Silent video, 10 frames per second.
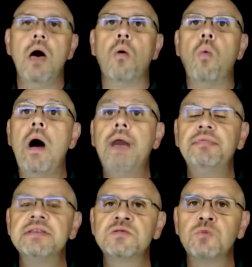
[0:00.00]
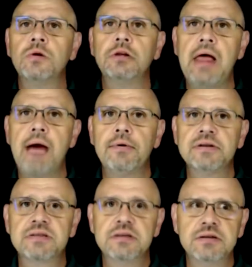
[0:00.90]
What this will allow
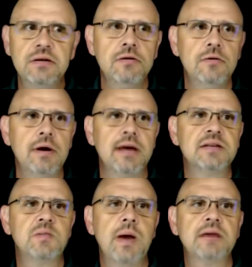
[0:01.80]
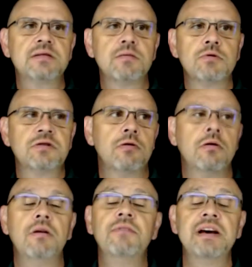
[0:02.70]
us to do is make some return
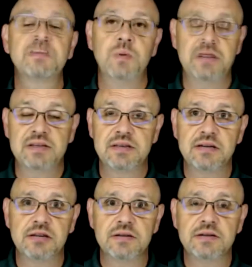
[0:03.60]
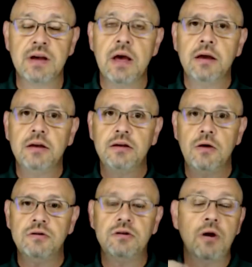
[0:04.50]
on investment decisions. You
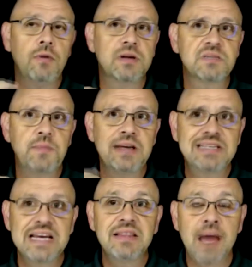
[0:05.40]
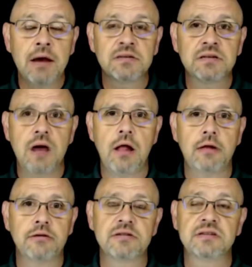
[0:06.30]
don't want to spend
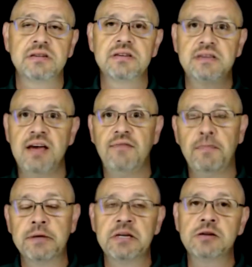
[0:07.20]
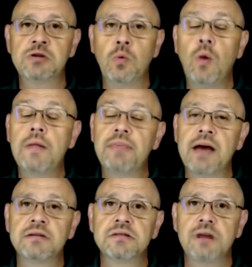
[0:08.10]
$10,000 to save a potential
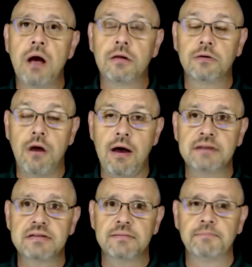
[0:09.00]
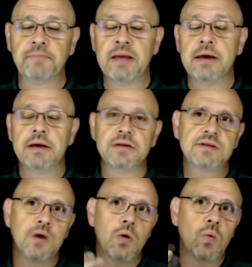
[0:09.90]
$1,000 loss.
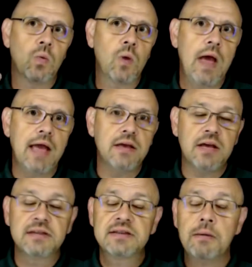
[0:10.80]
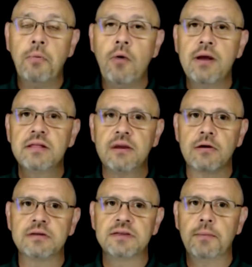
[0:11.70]
So at some point there
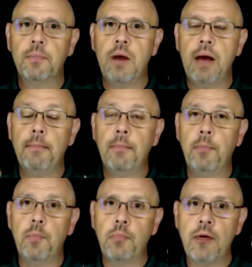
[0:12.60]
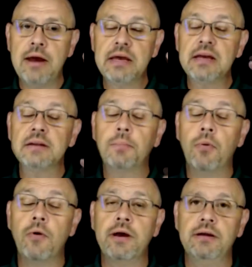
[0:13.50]
is a breaking
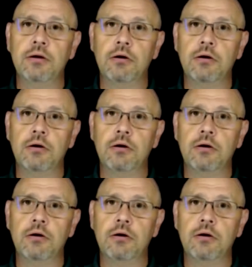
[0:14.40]
point or